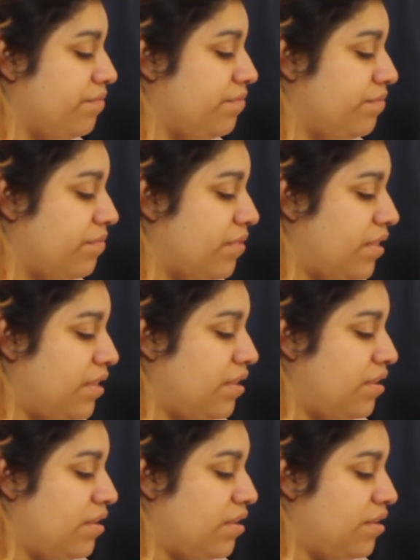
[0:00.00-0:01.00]

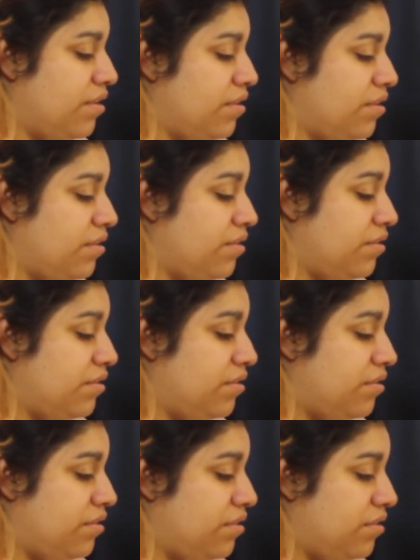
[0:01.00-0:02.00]

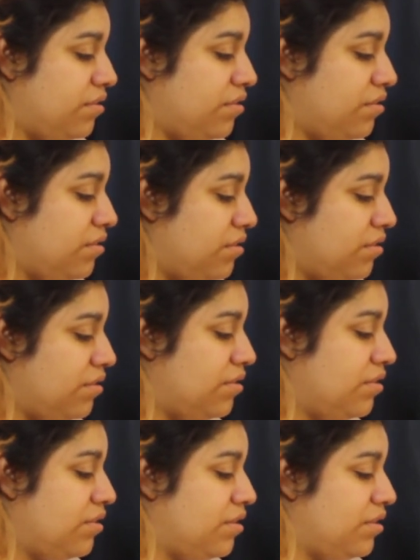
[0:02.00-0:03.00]

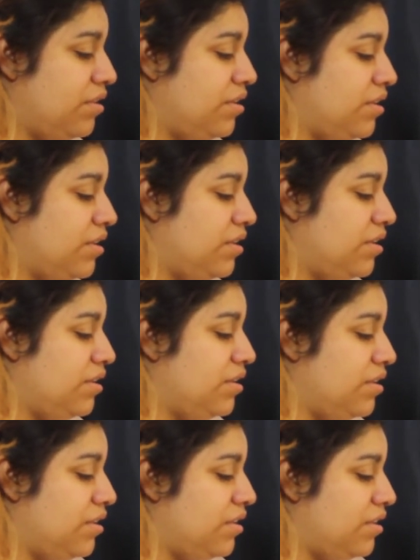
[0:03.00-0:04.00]
(silence)